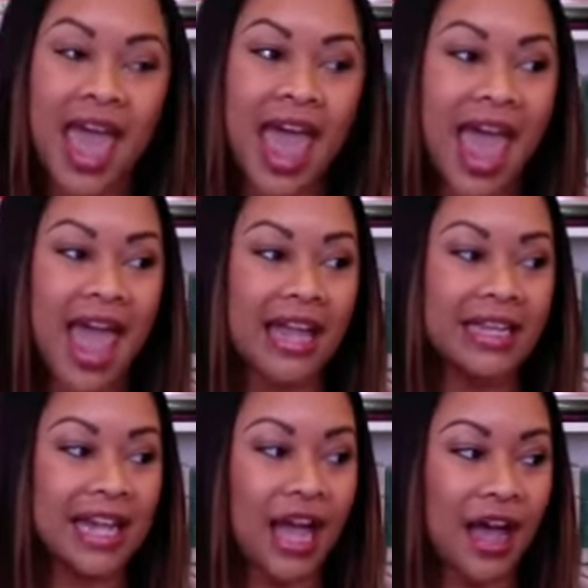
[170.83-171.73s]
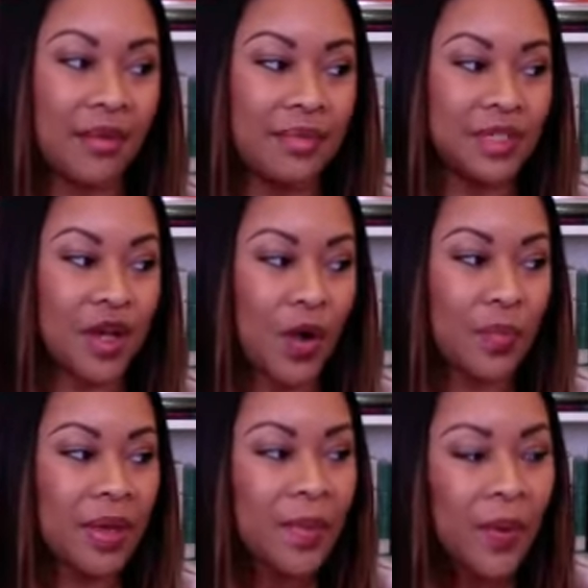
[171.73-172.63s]
And um, so
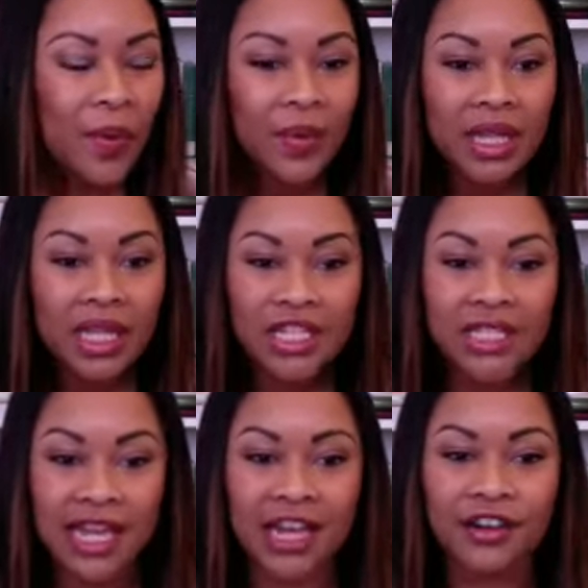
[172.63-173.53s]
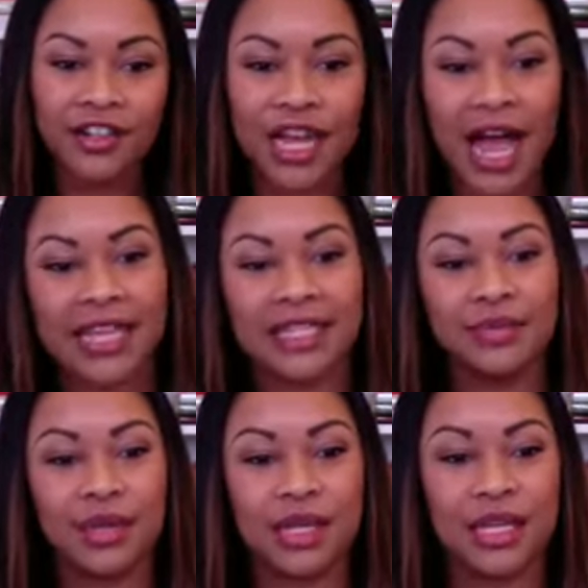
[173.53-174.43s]
people were really just energized to
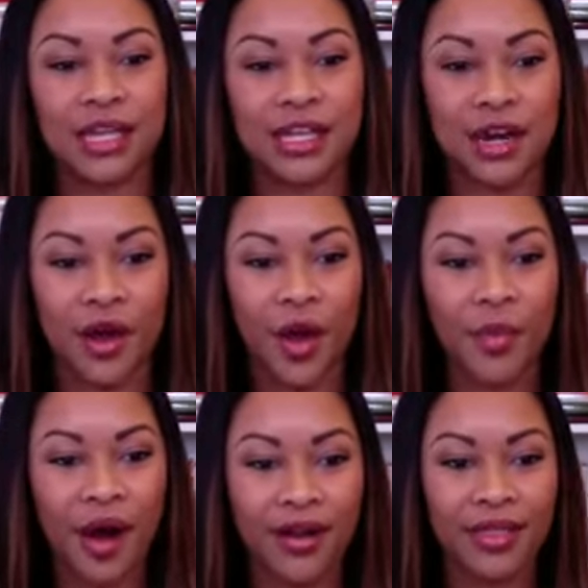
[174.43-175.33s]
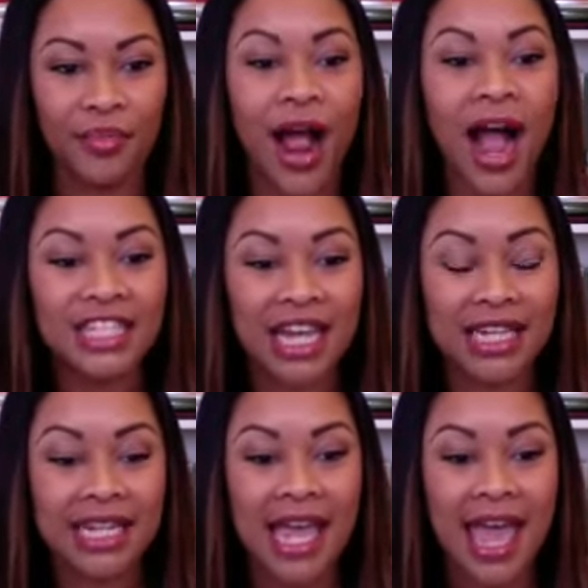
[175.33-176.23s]
be, you know, a part of the project.